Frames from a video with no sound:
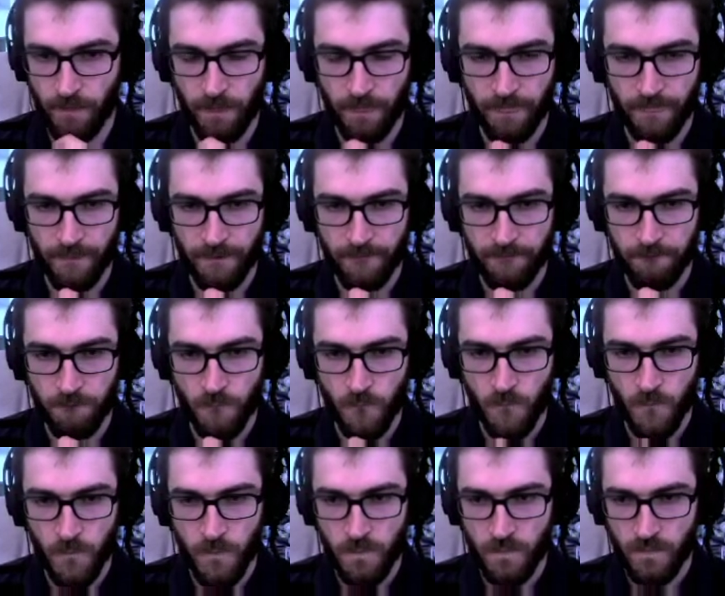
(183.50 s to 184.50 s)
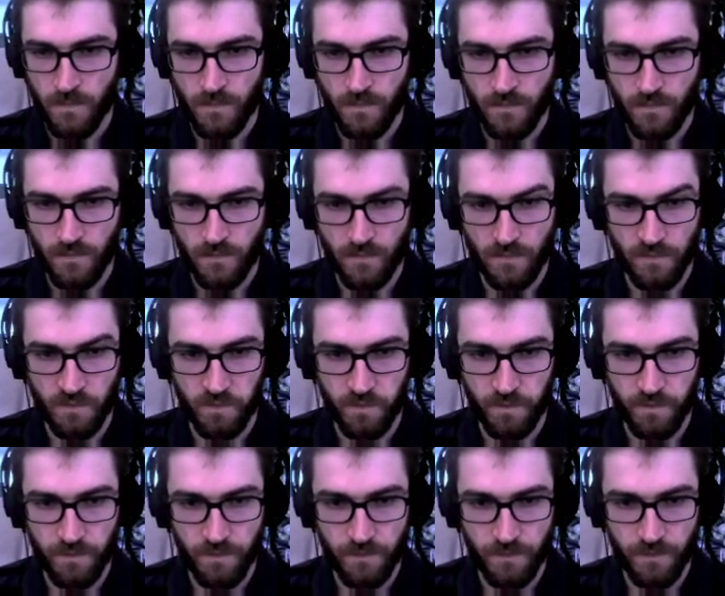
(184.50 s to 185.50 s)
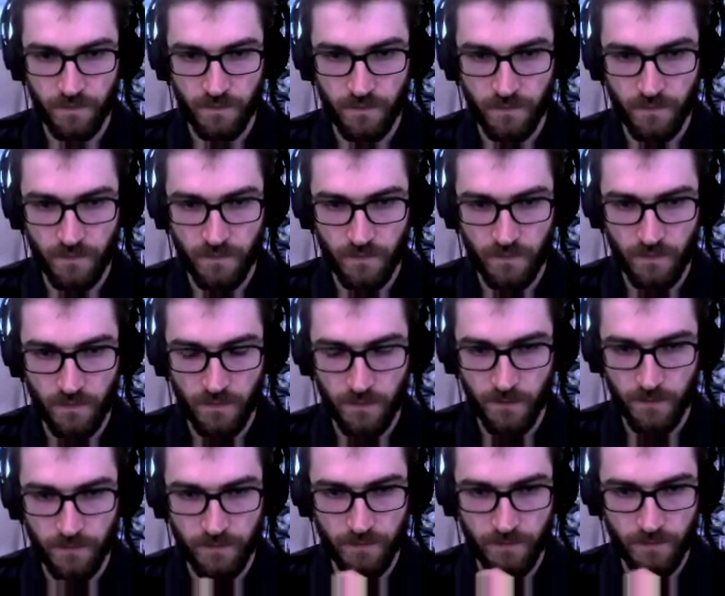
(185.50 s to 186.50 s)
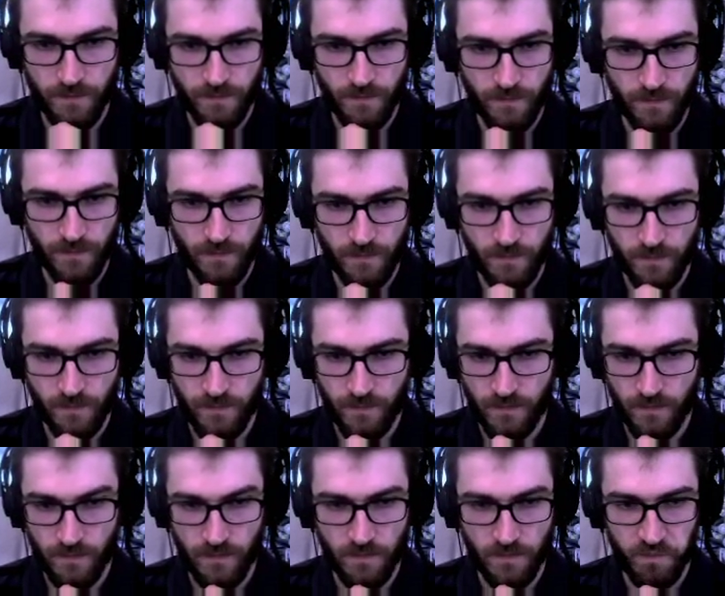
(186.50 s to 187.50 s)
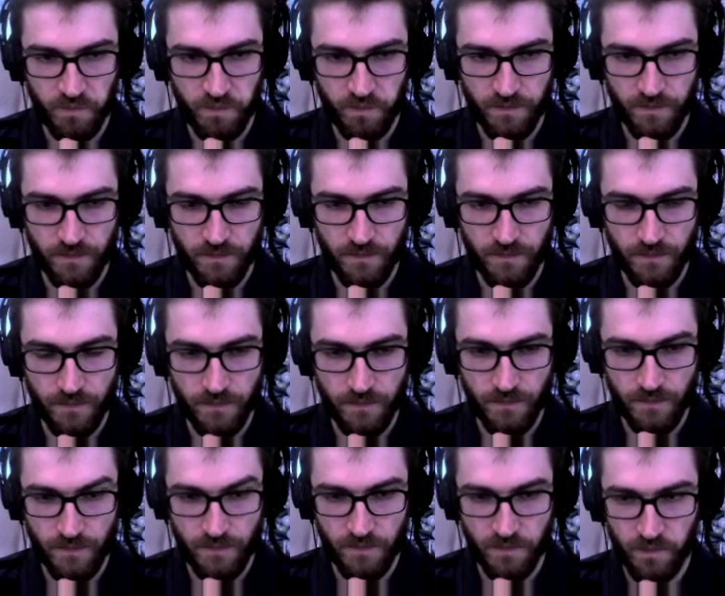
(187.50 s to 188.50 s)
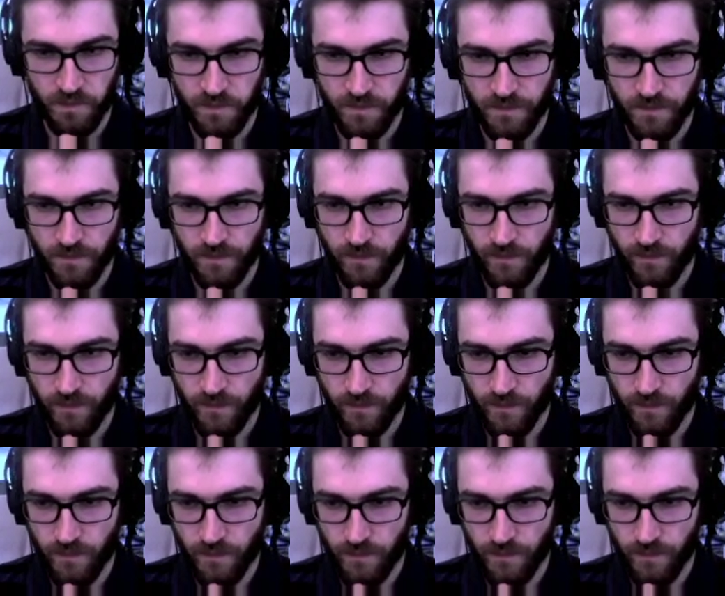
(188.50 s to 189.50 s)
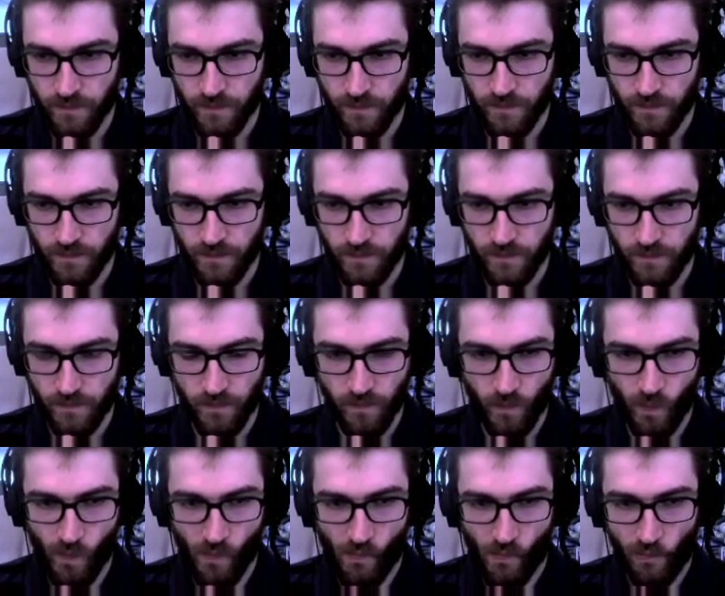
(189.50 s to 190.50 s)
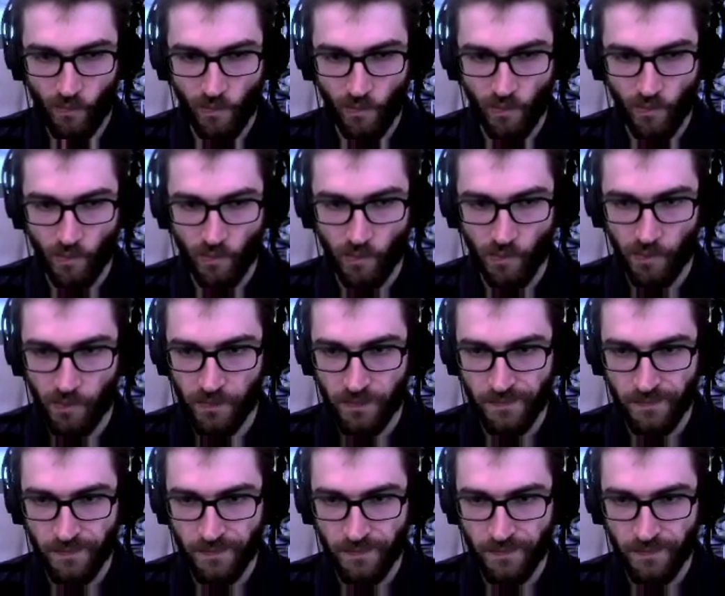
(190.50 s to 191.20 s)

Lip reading: (silence)